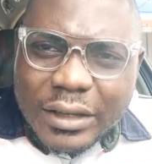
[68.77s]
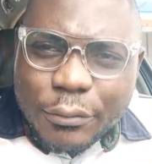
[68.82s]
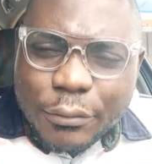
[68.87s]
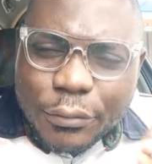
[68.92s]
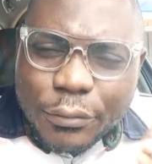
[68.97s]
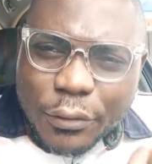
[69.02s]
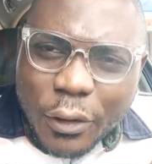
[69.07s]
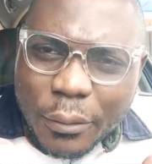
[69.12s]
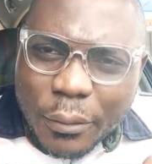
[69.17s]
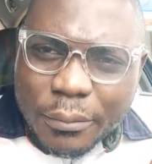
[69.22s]

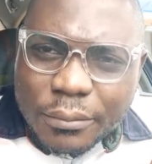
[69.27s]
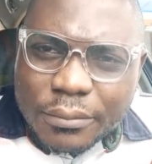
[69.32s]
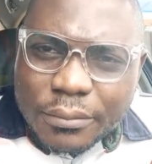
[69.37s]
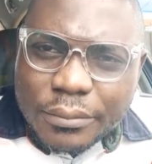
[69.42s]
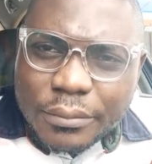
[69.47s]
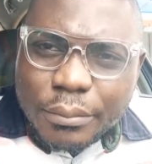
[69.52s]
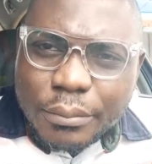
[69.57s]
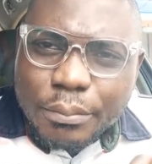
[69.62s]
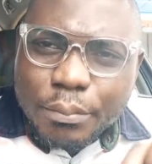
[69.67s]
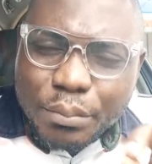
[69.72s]

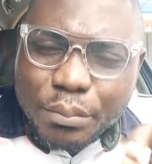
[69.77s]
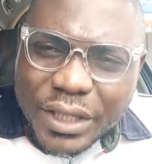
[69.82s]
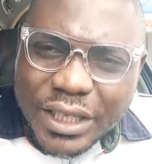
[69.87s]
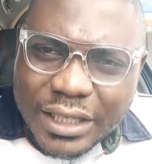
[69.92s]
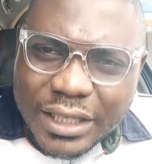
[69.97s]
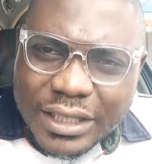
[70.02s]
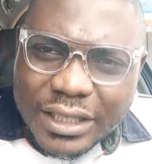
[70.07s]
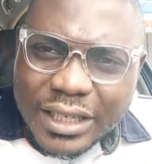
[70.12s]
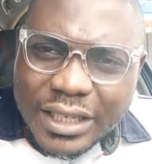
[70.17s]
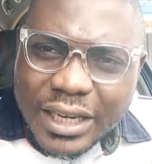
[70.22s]
from
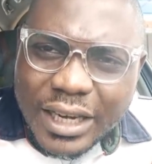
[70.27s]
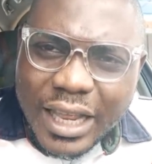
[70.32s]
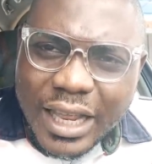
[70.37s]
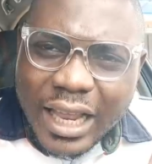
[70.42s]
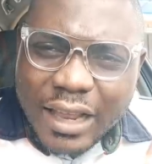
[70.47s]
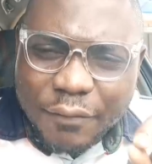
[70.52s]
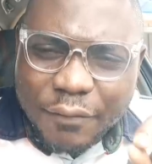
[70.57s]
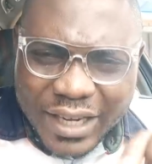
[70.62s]
being a